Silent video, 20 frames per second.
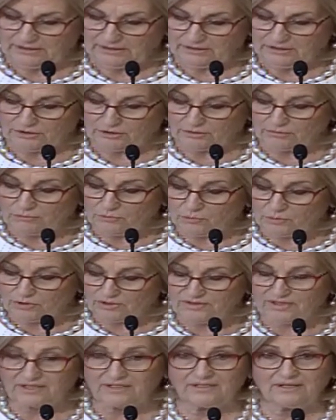There are more
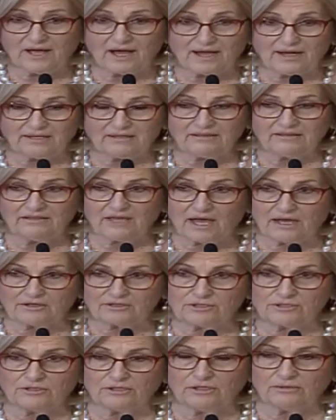than
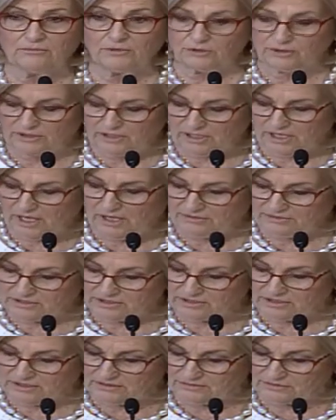9,000 community health
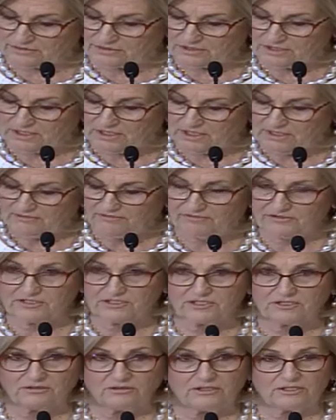centers,
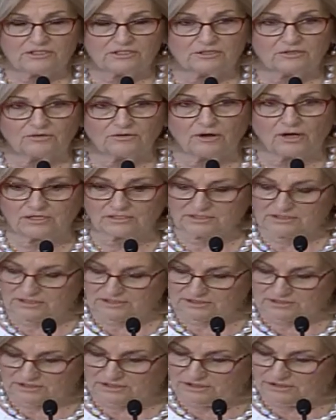facilities across
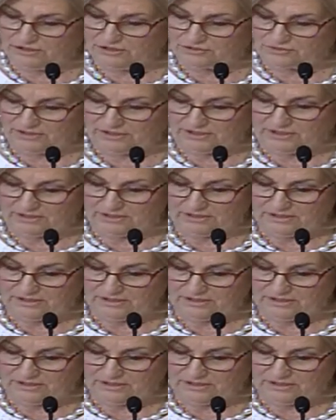this country.